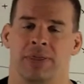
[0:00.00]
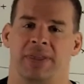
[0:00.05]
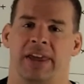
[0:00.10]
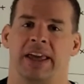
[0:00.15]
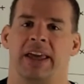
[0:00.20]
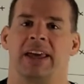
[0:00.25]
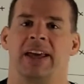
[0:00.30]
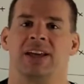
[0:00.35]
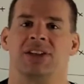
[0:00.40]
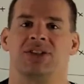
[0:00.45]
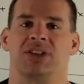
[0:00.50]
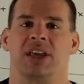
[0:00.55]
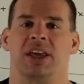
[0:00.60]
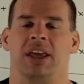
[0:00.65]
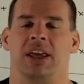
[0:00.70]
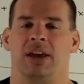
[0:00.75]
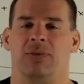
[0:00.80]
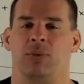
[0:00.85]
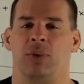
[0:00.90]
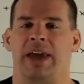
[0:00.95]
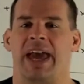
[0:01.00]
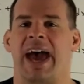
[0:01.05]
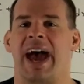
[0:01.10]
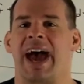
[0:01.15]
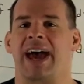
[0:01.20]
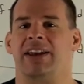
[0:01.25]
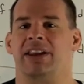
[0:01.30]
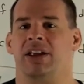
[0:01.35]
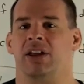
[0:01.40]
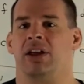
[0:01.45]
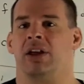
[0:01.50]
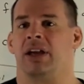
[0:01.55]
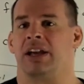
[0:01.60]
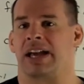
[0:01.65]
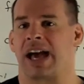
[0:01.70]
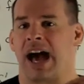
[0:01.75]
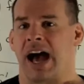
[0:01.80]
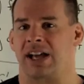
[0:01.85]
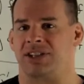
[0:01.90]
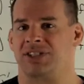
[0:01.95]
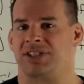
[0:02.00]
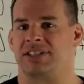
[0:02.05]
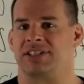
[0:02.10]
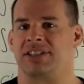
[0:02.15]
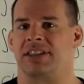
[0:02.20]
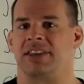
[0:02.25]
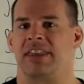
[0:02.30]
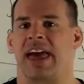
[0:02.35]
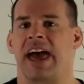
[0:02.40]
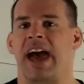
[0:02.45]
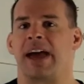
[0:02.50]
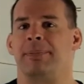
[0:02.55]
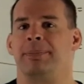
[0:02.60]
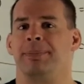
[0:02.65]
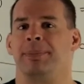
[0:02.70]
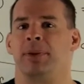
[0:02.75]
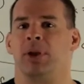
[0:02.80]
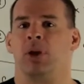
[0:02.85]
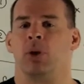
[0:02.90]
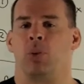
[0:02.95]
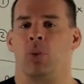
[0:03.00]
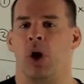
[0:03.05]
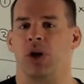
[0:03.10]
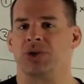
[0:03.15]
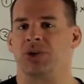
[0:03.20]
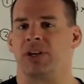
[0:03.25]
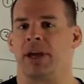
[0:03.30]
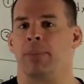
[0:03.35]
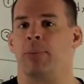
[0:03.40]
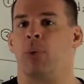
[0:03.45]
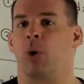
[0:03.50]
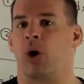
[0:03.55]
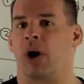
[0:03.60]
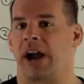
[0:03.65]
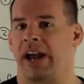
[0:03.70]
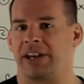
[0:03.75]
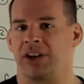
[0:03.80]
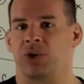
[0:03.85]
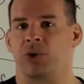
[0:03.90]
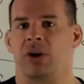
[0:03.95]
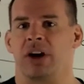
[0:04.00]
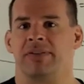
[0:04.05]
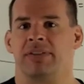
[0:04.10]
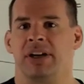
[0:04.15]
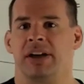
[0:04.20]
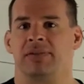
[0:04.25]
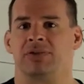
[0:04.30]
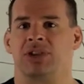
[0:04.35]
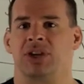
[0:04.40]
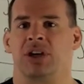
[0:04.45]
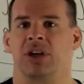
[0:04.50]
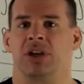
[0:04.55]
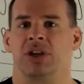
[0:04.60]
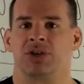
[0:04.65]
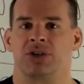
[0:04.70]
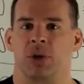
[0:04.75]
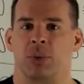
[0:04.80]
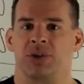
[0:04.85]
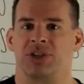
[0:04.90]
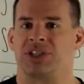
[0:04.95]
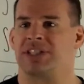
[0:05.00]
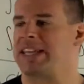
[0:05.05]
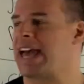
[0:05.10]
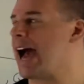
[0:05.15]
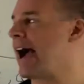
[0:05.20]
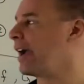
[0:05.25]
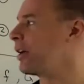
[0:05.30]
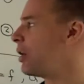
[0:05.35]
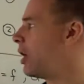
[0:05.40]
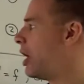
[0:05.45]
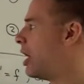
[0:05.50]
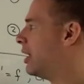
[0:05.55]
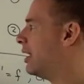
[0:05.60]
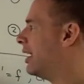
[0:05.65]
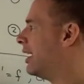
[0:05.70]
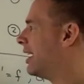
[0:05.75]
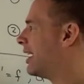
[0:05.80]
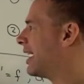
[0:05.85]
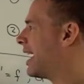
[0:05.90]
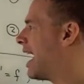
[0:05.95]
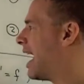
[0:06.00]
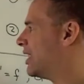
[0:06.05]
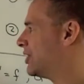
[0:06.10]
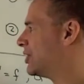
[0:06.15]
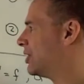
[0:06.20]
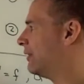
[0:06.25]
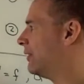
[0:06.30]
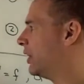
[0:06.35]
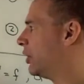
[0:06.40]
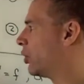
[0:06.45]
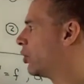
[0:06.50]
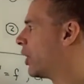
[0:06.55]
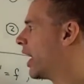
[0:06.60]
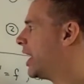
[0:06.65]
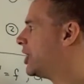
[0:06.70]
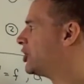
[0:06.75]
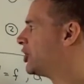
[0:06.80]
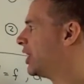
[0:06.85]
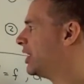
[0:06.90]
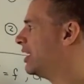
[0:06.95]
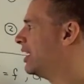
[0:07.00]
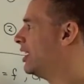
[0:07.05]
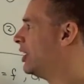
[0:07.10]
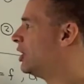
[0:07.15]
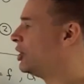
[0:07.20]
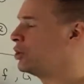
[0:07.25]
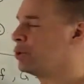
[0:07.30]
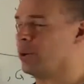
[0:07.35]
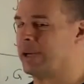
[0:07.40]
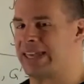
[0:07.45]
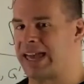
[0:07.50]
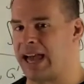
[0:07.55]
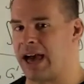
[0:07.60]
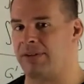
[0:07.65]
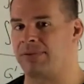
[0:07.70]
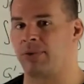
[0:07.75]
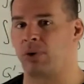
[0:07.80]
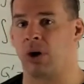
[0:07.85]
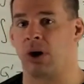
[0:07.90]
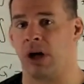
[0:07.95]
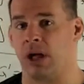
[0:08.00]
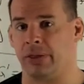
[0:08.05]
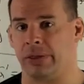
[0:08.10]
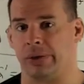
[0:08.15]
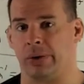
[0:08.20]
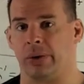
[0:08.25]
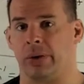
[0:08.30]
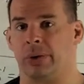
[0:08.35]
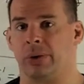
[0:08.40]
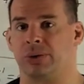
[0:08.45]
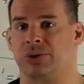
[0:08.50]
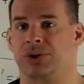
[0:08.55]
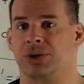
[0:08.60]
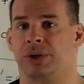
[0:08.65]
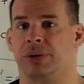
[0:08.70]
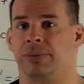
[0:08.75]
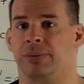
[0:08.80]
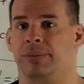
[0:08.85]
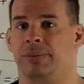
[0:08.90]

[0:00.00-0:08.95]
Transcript: Thing is, if we add constants to that, we'll also get more antiderivatives, so we just tack on constant of integration to account for all those.